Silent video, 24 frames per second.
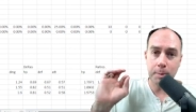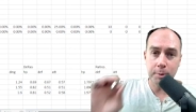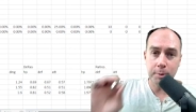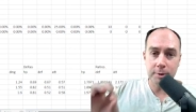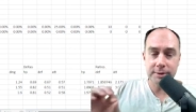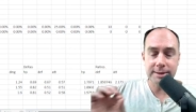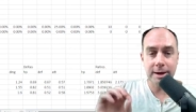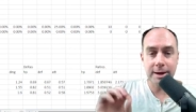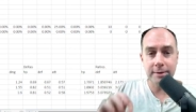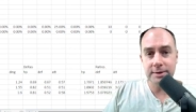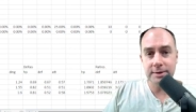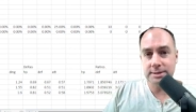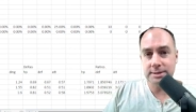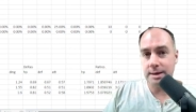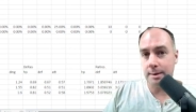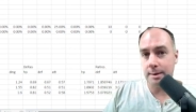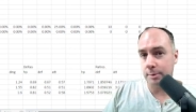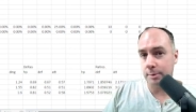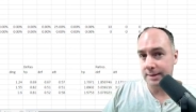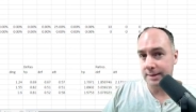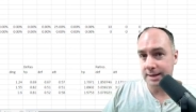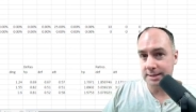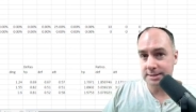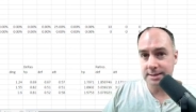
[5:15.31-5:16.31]
we put down this
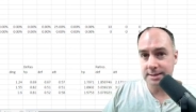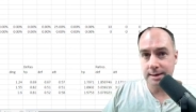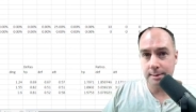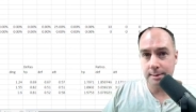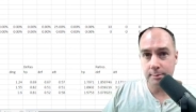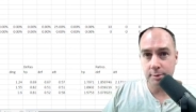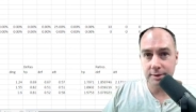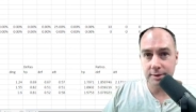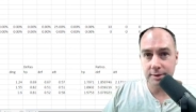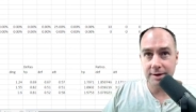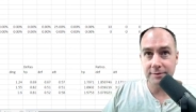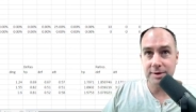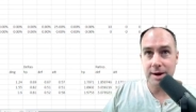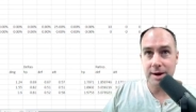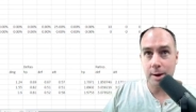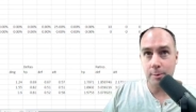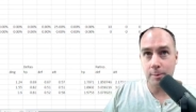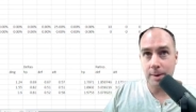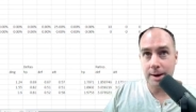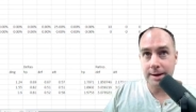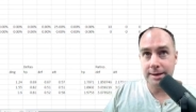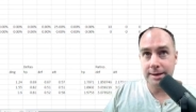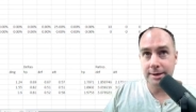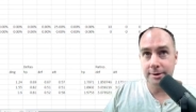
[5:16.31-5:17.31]
number. That's the number that I've
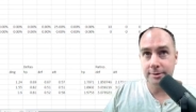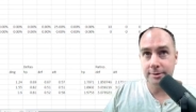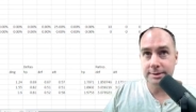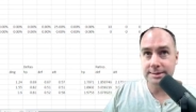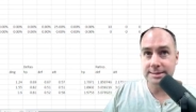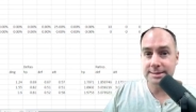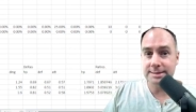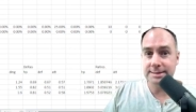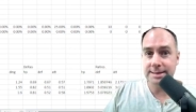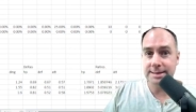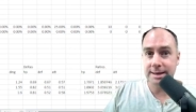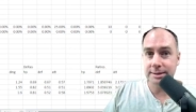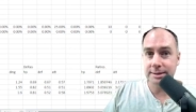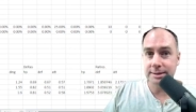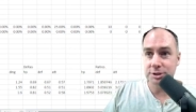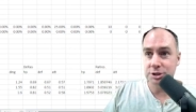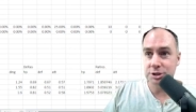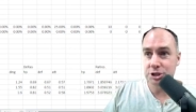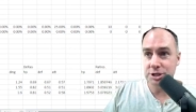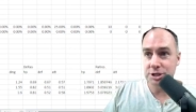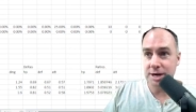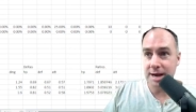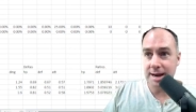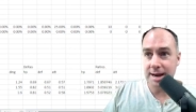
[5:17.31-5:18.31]
got right here in cell
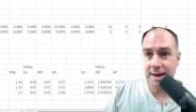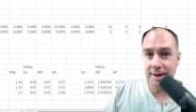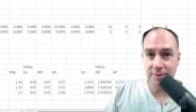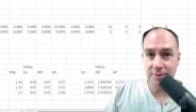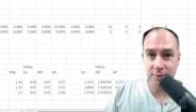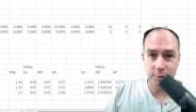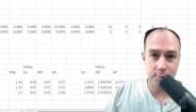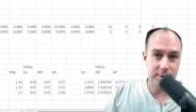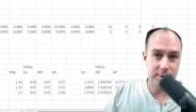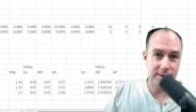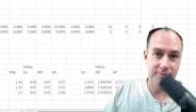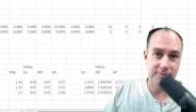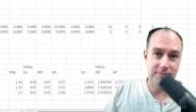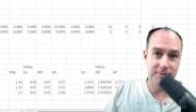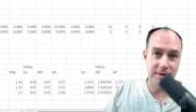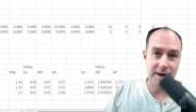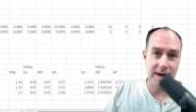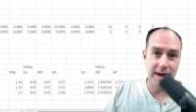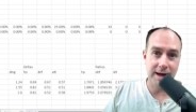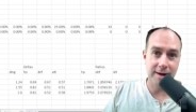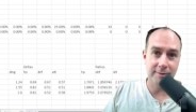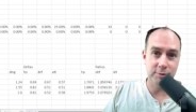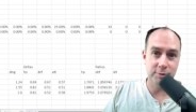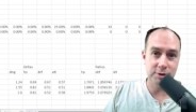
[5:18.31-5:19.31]

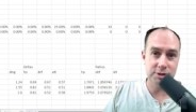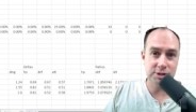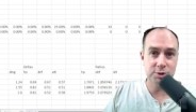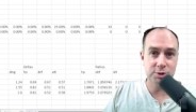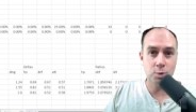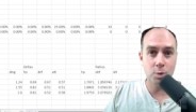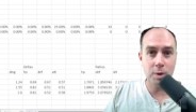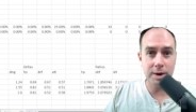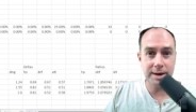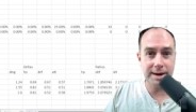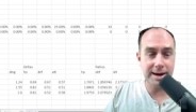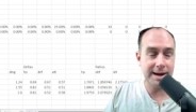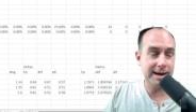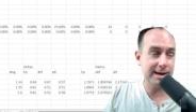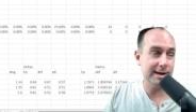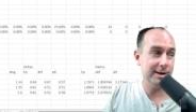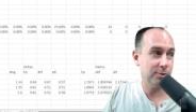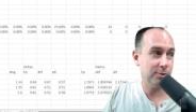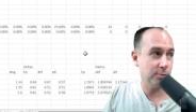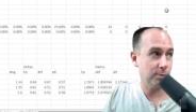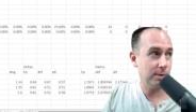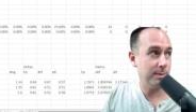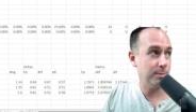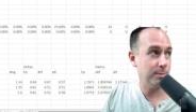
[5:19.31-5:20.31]
J35, which is
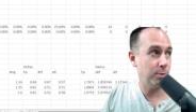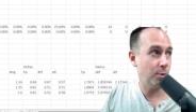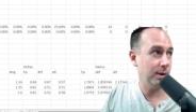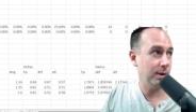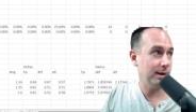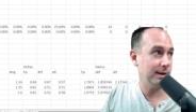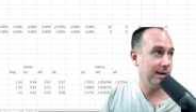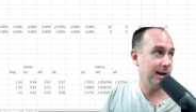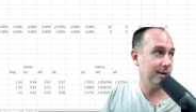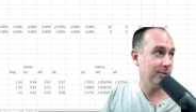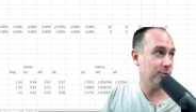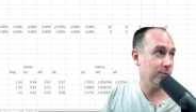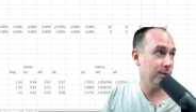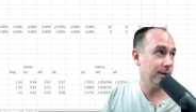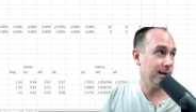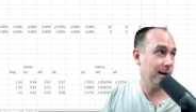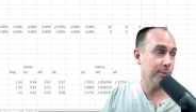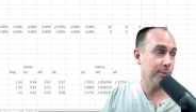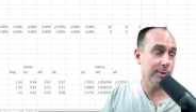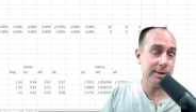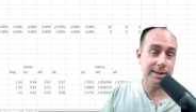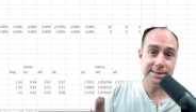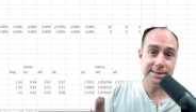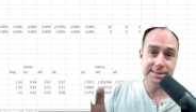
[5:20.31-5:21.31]
183.93. And
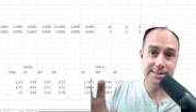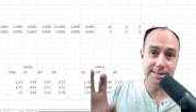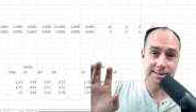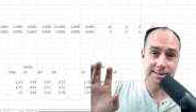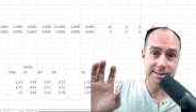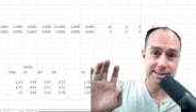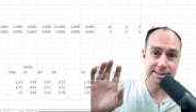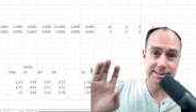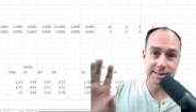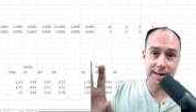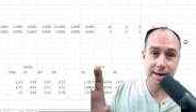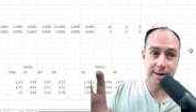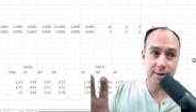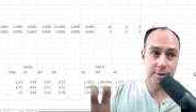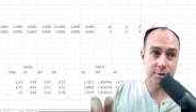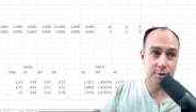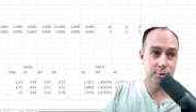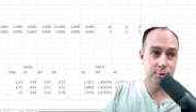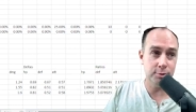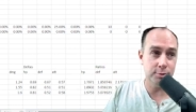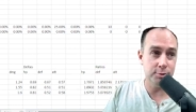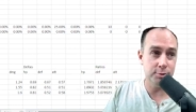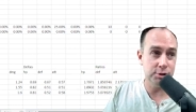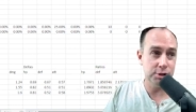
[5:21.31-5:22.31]
I realize this is not
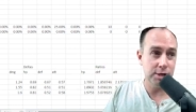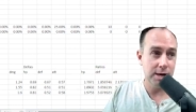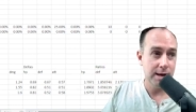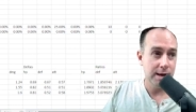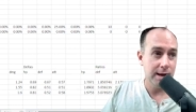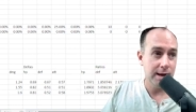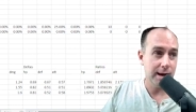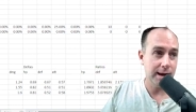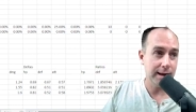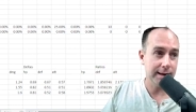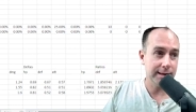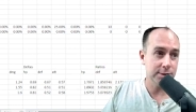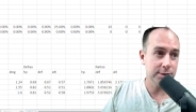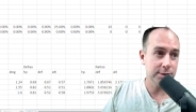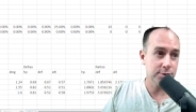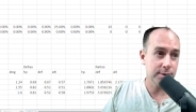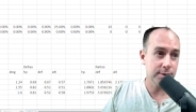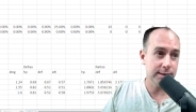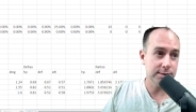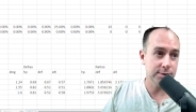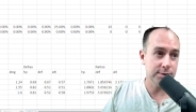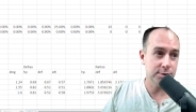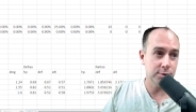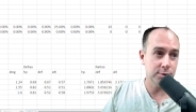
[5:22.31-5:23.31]
huge. I can
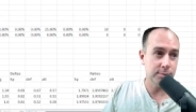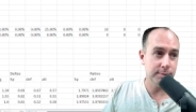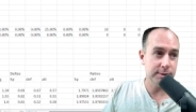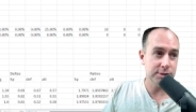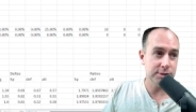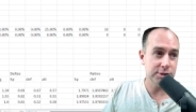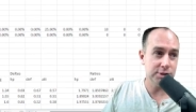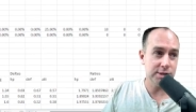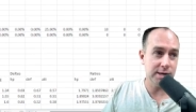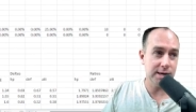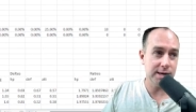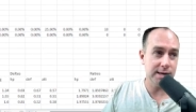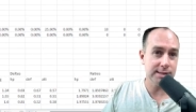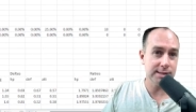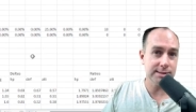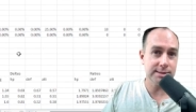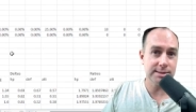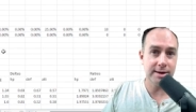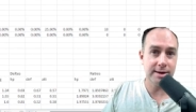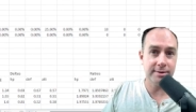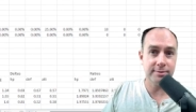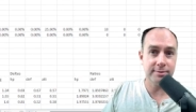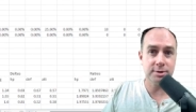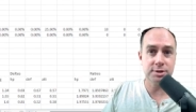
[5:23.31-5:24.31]
try to zoom in
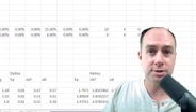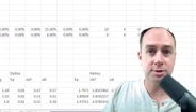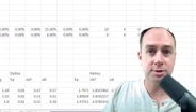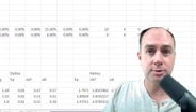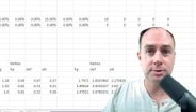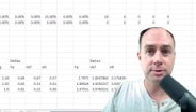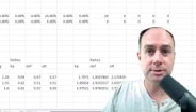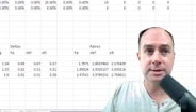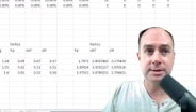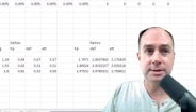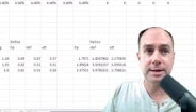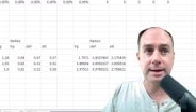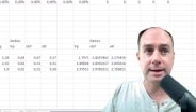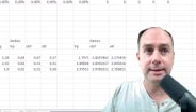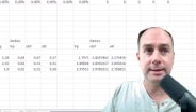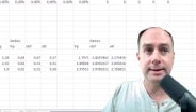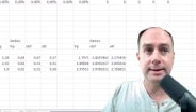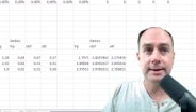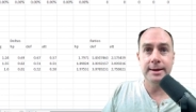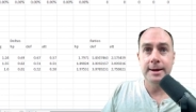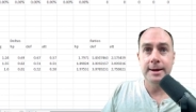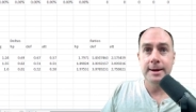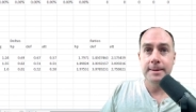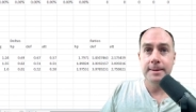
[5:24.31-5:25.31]
just ever so
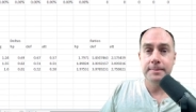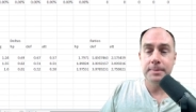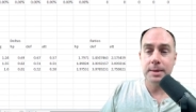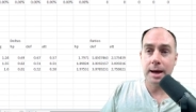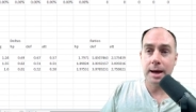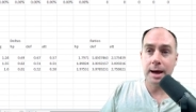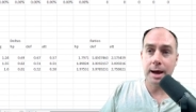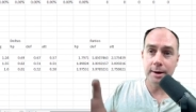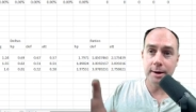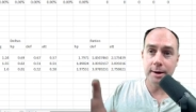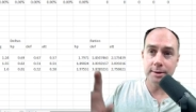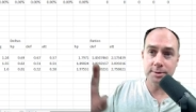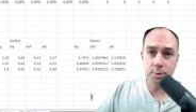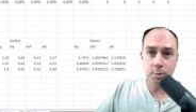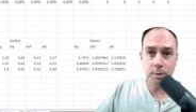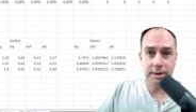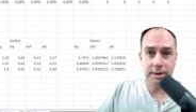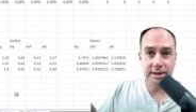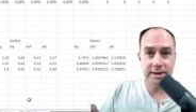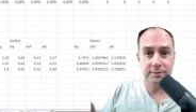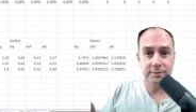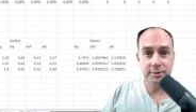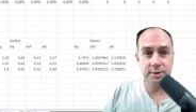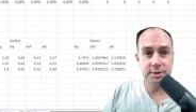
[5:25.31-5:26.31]
slightly. Uh, I also
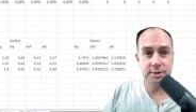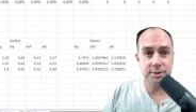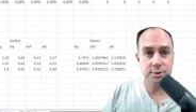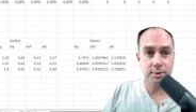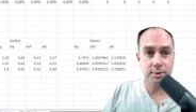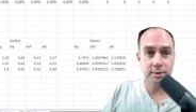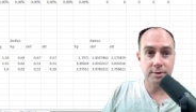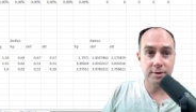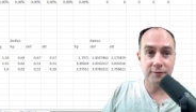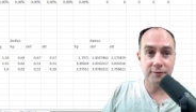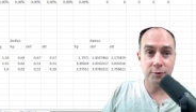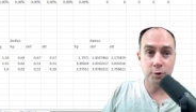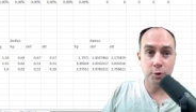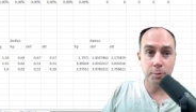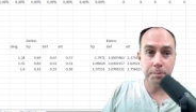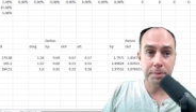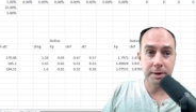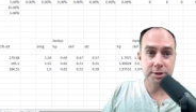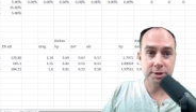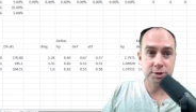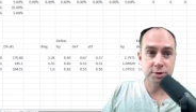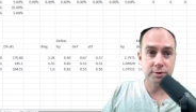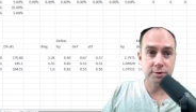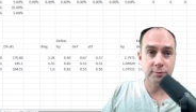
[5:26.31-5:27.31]
want to give you the sort of the full
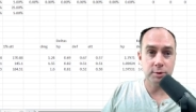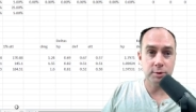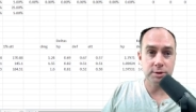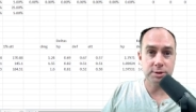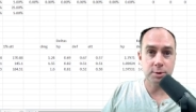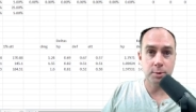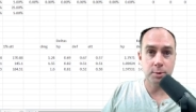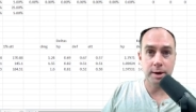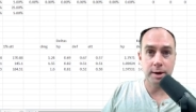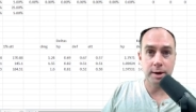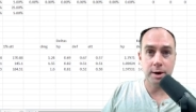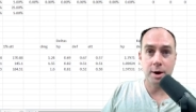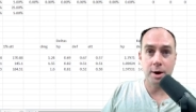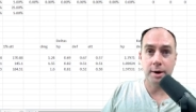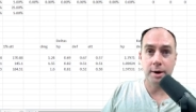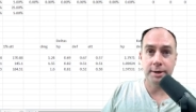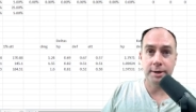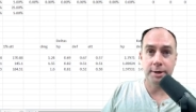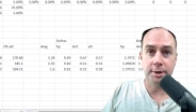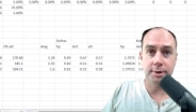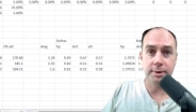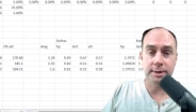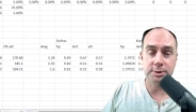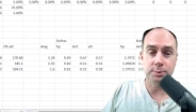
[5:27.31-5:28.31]
picture of what's going on
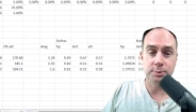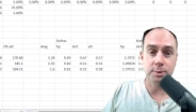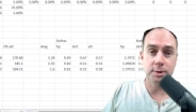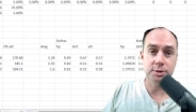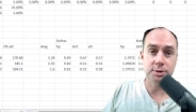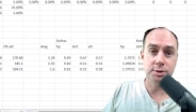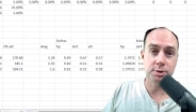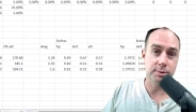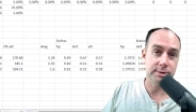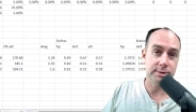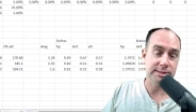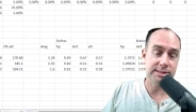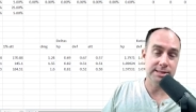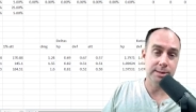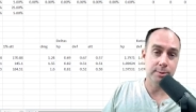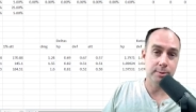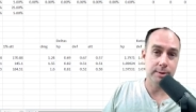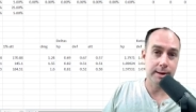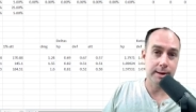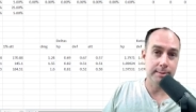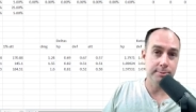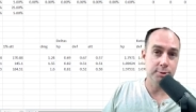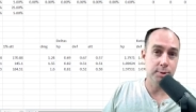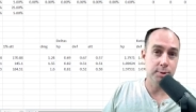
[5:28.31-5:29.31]
here as well, so you can see
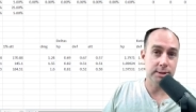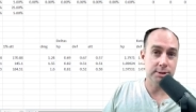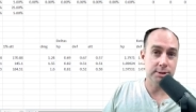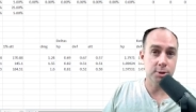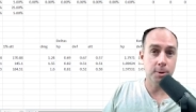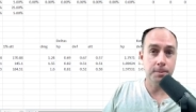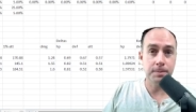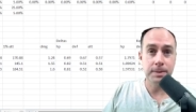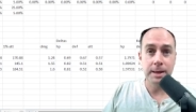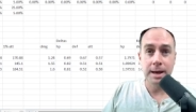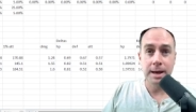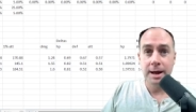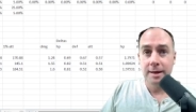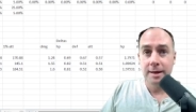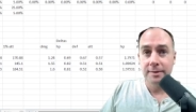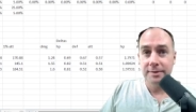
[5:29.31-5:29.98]
what I'm doing. So